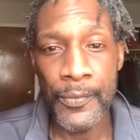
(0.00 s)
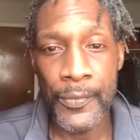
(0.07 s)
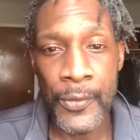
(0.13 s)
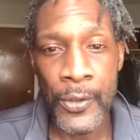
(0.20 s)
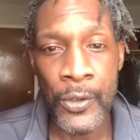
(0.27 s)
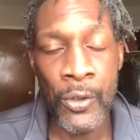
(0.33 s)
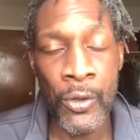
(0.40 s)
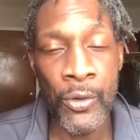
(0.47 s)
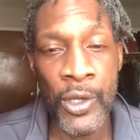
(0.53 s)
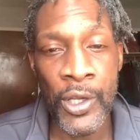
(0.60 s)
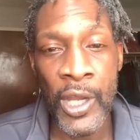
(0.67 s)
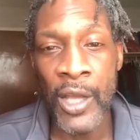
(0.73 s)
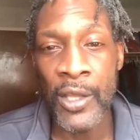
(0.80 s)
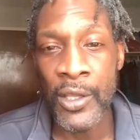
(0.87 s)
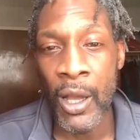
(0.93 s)
You know, and
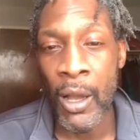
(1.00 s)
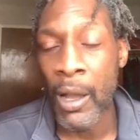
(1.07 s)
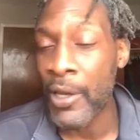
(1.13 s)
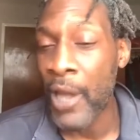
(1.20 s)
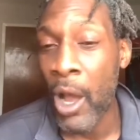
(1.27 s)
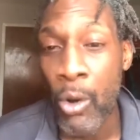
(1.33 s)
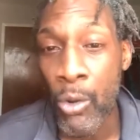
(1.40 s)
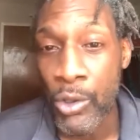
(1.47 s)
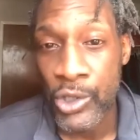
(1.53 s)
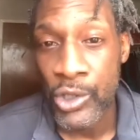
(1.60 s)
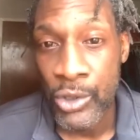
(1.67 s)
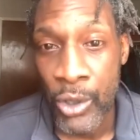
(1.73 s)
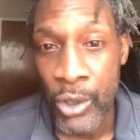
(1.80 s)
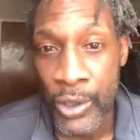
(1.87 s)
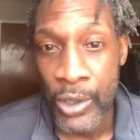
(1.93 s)
I, I and I always
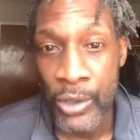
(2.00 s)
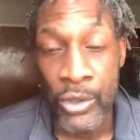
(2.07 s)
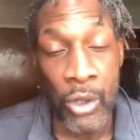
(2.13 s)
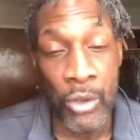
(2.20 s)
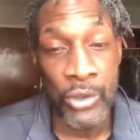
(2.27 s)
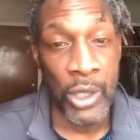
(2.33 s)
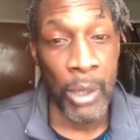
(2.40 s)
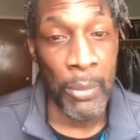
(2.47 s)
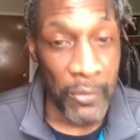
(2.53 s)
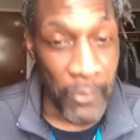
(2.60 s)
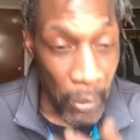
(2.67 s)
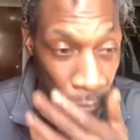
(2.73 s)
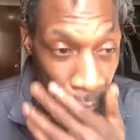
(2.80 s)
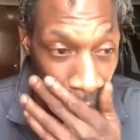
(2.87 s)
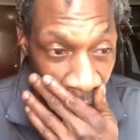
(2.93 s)
thought, you know, tell me if
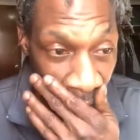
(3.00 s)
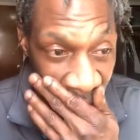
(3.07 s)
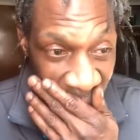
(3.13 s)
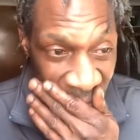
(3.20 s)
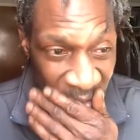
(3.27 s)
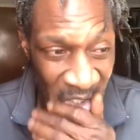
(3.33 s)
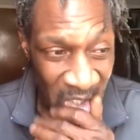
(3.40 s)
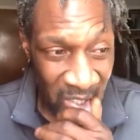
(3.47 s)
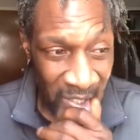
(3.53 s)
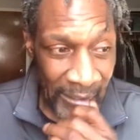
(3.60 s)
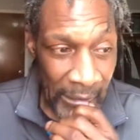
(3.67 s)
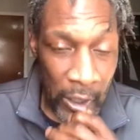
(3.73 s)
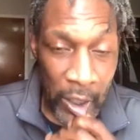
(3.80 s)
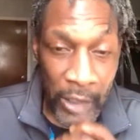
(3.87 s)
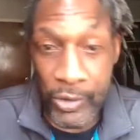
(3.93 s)
I'm wrong.
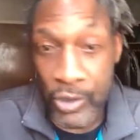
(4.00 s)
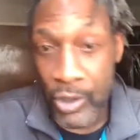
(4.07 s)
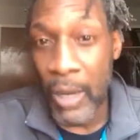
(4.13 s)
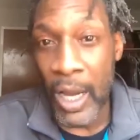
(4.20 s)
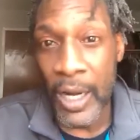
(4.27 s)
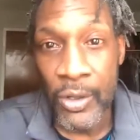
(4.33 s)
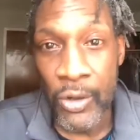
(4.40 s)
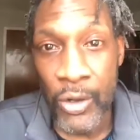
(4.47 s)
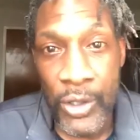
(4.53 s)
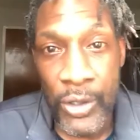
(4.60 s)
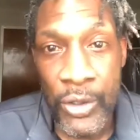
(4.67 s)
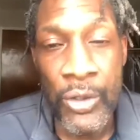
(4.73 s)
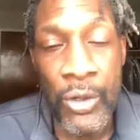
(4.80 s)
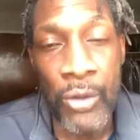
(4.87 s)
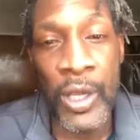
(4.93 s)
But if somebody on,
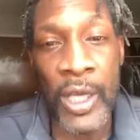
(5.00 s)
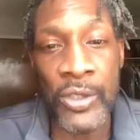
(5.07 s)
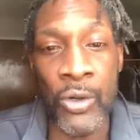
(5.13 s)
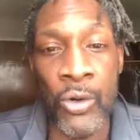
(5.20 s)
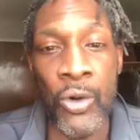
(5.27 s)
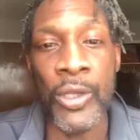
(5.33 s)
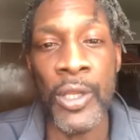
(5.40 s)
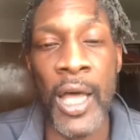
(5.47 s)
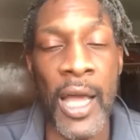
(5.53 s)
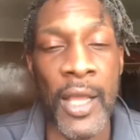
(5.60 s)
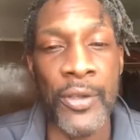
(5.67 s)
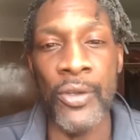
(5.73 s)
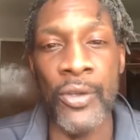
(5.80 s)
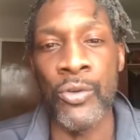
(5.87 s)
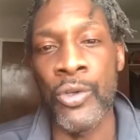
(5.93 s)
you know, that's online,
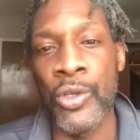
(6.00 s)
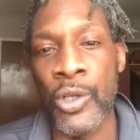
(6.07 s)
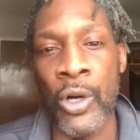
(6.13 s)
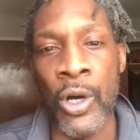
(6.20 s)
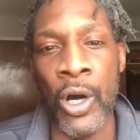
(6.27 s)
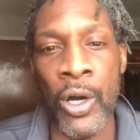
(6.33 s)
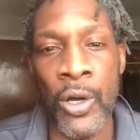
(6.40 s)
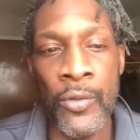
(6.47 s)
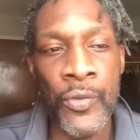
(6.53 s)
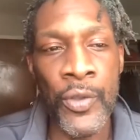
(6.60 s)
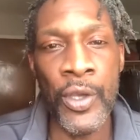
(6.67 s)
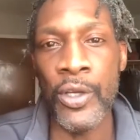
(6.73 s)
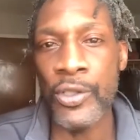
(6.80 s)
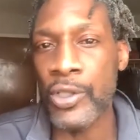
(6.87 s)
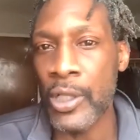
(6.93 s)
you know, you could uh,
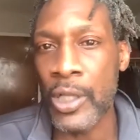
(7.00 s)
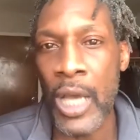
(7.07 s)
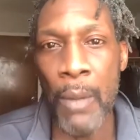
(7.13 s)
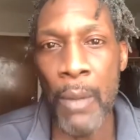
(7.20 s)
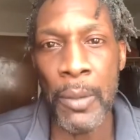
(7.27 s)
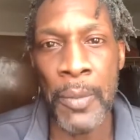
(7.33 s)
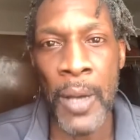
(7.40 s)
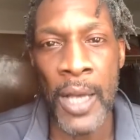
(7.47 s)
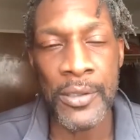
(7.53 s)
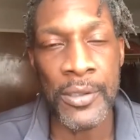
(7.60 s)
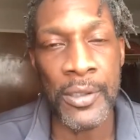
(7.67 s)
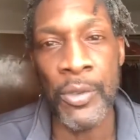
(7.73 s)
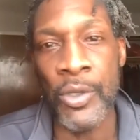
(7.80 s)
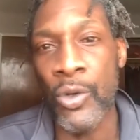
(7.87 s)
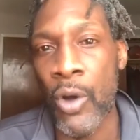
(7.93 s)
hit us in the comment box and
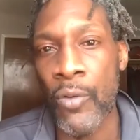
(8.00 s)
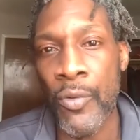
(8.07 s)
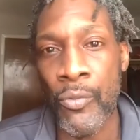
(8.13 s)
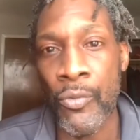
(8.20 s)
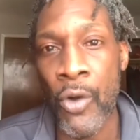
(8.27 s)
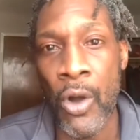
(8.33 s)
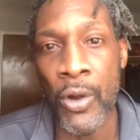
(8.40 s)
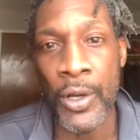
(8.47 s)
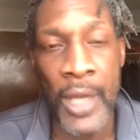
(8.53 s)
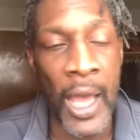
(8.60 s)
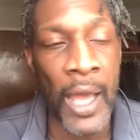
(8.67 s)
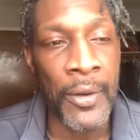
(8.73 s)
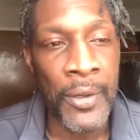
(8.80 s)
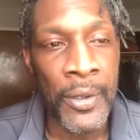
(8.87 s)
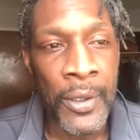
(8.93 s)
let me know if I'm wrong or
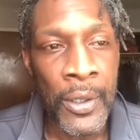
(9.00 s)
not.